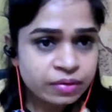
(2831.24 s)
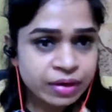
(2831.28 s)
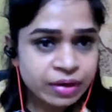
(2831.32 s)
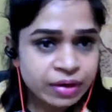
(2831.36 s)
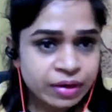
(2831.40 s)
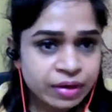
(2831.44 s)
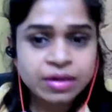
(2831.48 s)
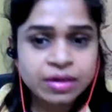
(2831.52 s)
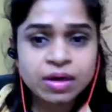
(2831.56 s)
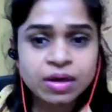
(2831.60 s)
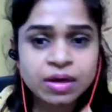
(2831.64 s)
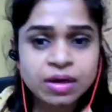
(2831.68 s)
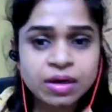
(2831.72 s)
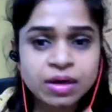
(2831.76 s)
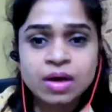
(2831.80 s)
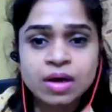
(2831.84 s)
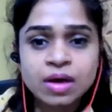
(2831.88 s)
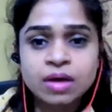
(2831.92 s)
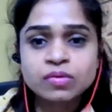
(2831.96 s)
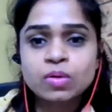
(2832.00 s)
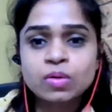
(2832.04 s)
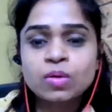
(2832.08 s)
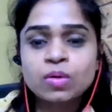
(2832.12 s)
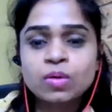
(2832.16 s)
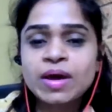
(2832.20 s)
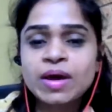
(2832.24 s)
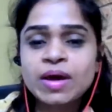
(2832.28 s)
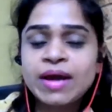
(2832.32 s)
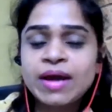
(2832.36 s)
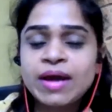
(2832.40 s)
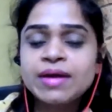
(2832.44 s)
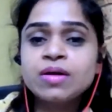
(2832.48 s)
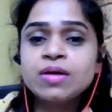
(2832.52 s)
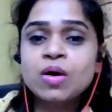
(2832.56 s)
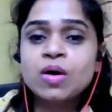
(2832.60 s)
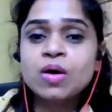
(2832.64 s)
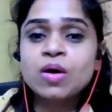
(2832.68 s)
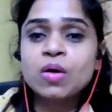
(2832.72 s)
right? So,
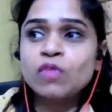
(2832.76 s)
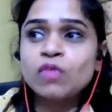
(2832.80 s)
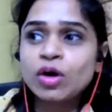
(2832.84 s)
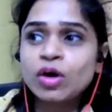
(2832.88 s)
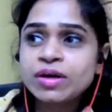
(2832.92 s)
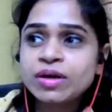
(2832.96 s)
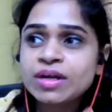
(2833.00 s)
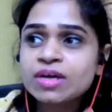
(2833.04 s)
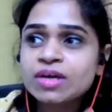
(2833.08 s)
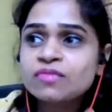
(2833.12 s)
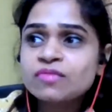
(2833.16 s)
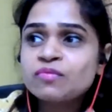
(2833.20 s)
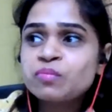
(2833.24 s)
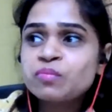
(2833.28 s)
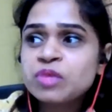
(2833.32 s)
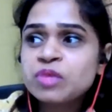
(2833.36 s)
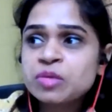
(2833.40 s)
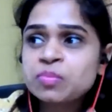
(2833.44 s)
and what if